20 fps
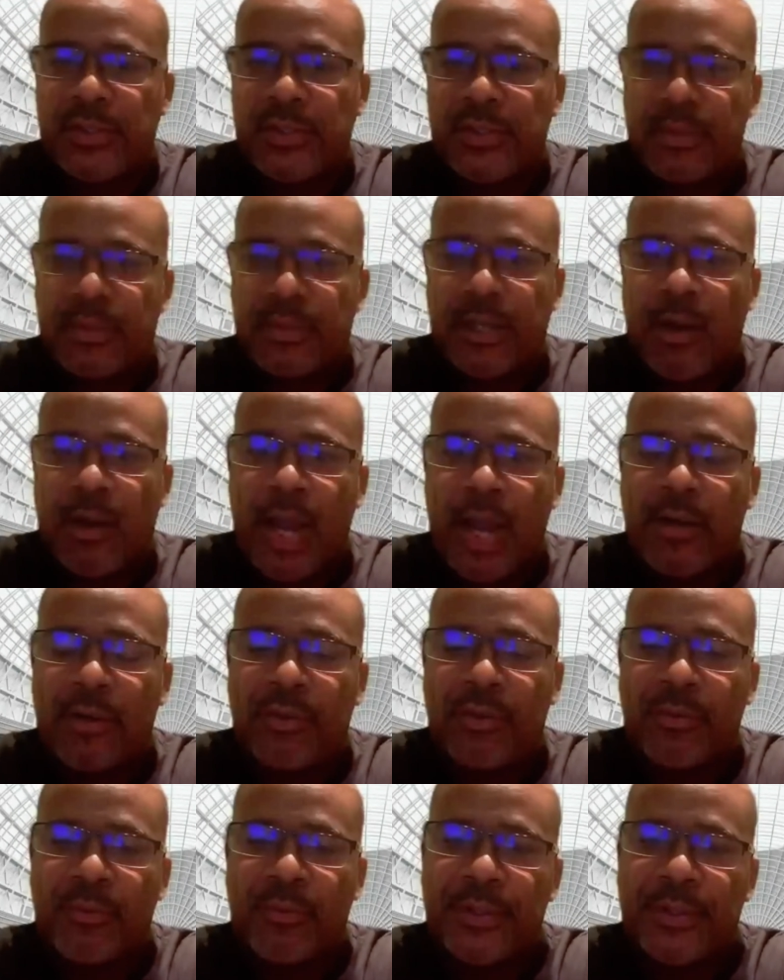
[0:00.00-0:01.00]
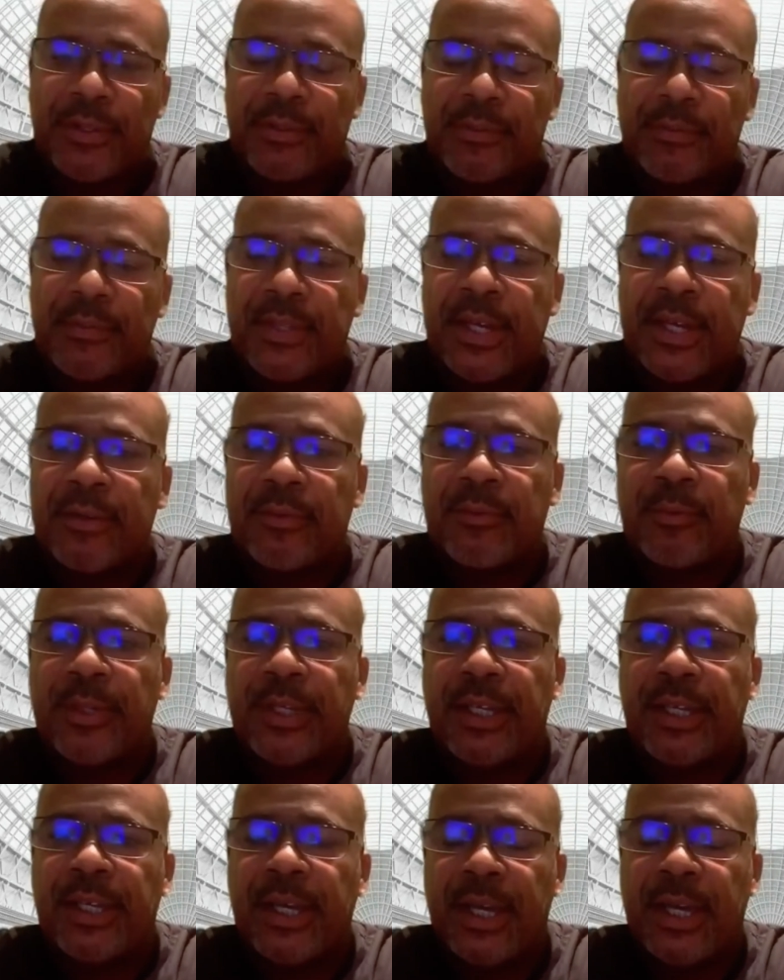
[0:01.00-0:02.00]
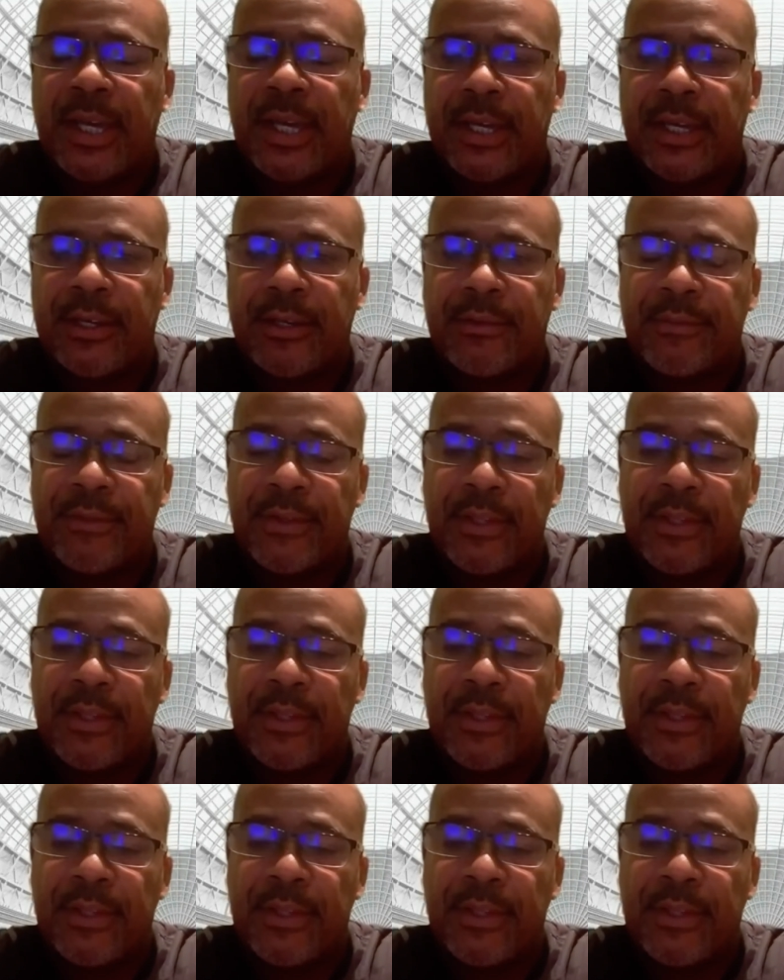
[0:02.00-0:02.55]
our algorithm that we have